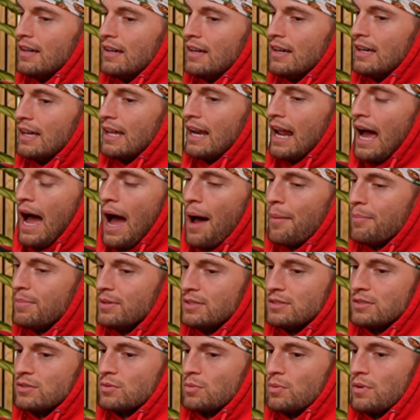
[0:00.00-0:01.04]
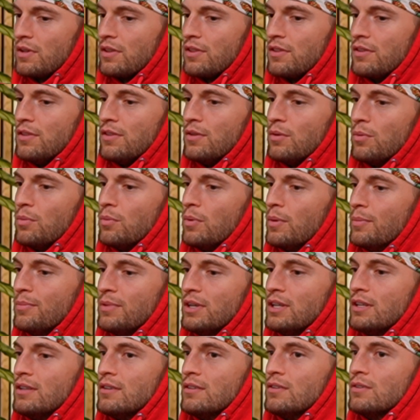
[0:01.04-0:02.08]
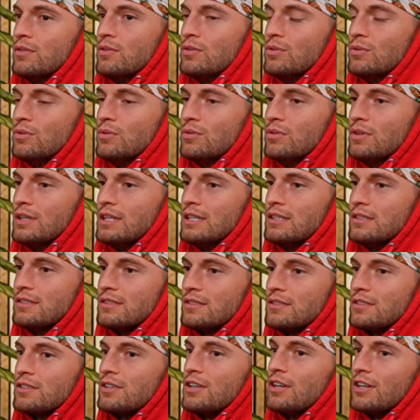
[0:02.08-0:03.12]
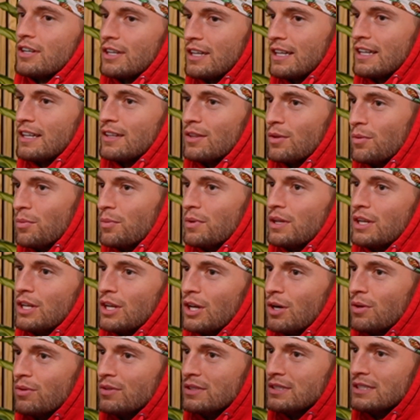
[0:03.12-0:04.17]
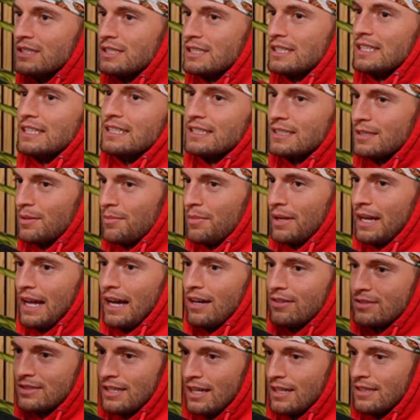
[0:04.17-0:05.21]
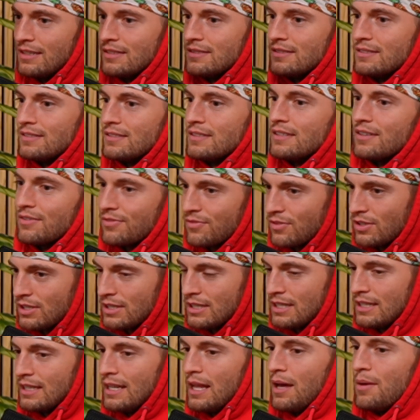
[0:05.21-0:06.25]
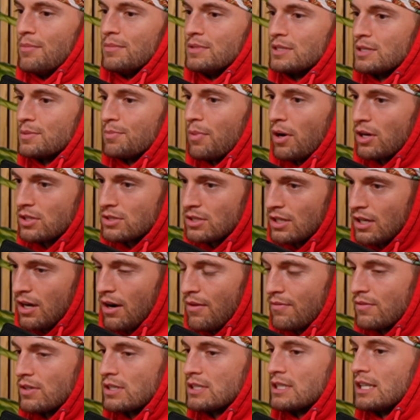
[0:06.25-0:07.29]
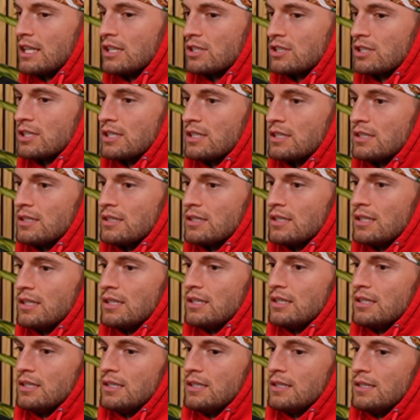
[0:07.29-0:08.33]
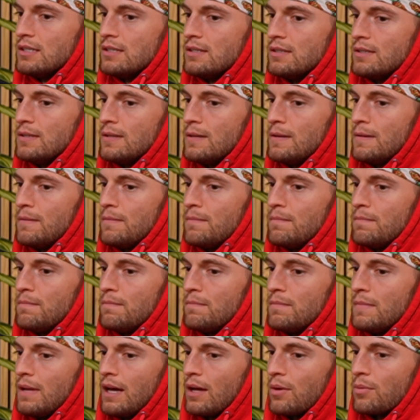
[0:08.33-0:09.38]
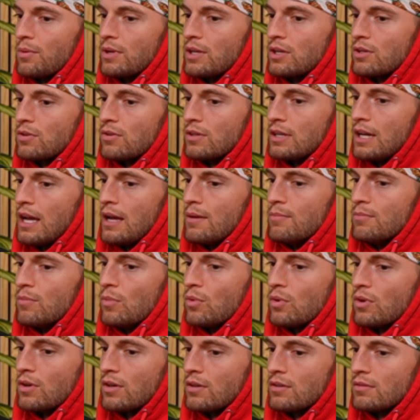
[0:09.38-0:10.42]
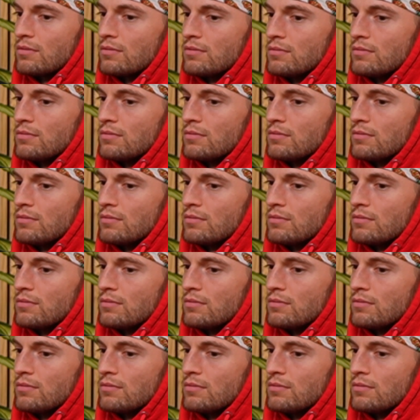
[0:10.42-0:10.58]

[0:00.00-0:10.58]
the woman who is cooking in the window and sees somebody outside that's different than them and sparks a conversation. How do we create more